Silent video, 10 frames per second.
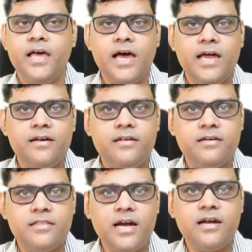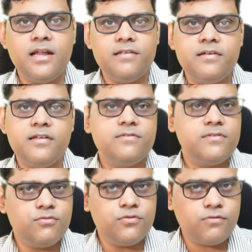And uh, that ledger is
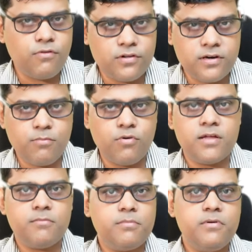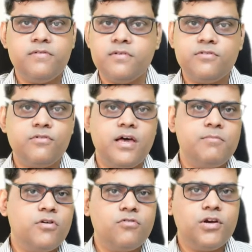used for the reporting purpose. So
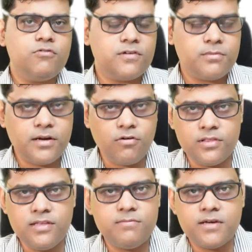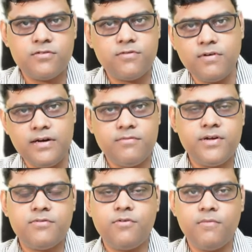I'm not going to explain all this because we will
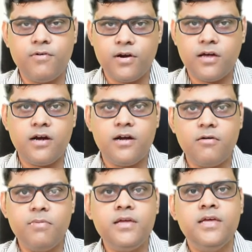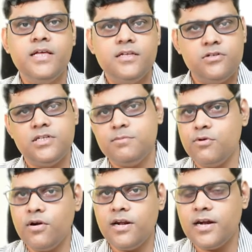deviate from our current topic. So it is
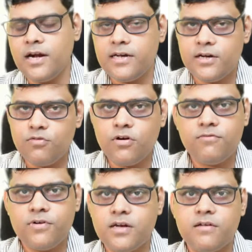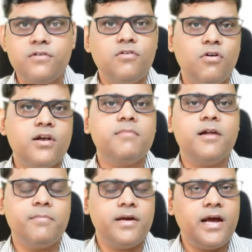purely related to configuration or
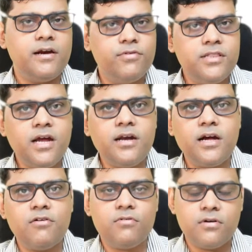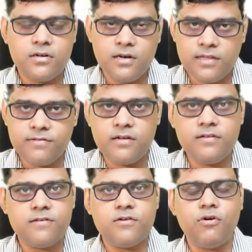development. And with that account ledger
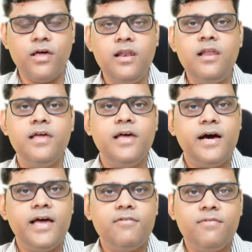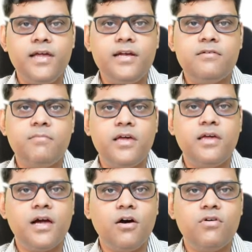zero L, I have linked my
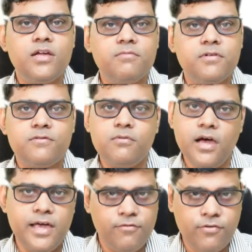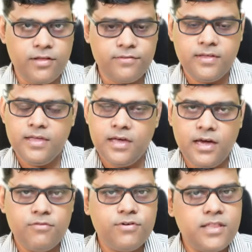accounting principle I F R S.
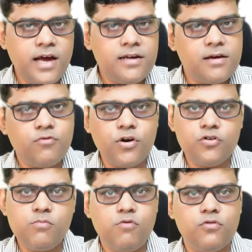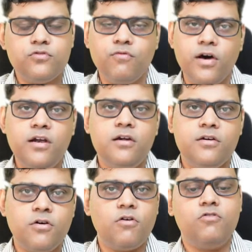And with that, I'm going to post one
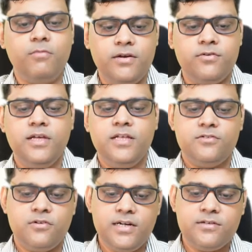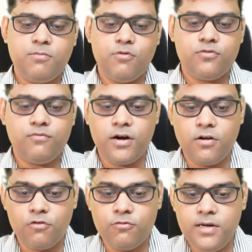document. So let's post one
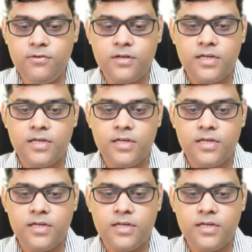document.